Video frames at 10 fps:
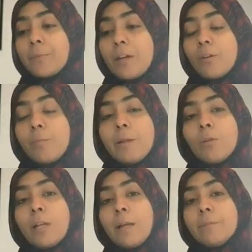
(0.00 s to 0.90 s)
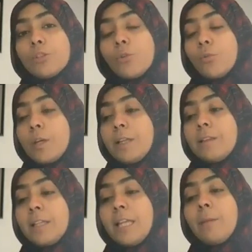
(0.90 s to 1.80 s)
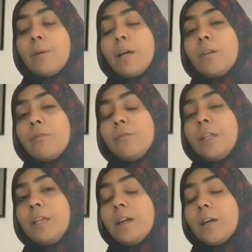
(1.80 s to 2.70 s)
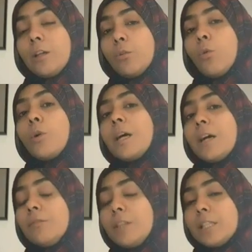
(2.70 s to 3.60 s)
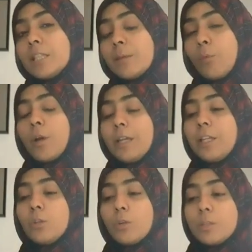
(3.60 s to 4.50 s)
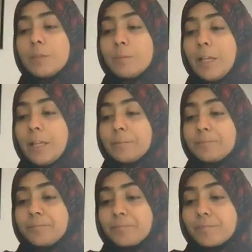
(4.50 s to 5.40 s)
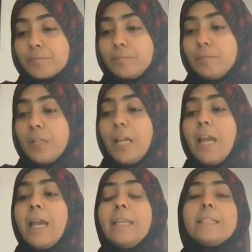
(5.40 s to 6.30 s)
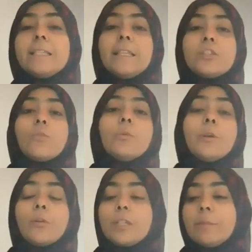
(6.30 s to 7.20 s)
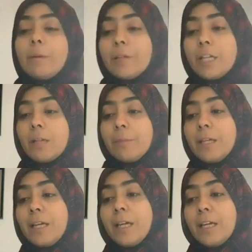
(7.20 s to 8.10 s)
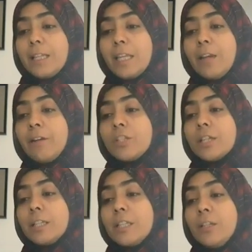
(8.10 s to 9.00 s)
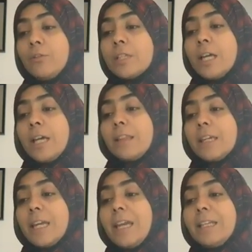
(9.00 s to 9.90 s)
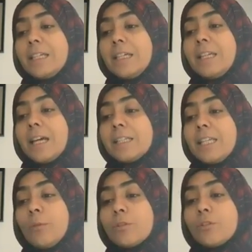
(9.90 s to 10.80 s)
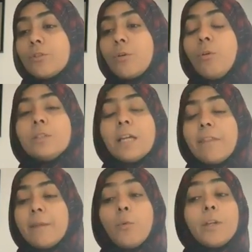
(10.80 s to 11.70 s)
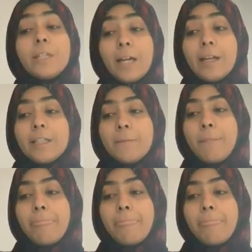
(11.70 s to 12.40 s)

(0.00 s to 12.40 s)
Rabb al-Ghulam. So in the name of the Lord of this boy. In other words, Bismillah. And he said, that's the only way you're going to be able to kill me. The narration continues, the king did as he was told, and the boy died.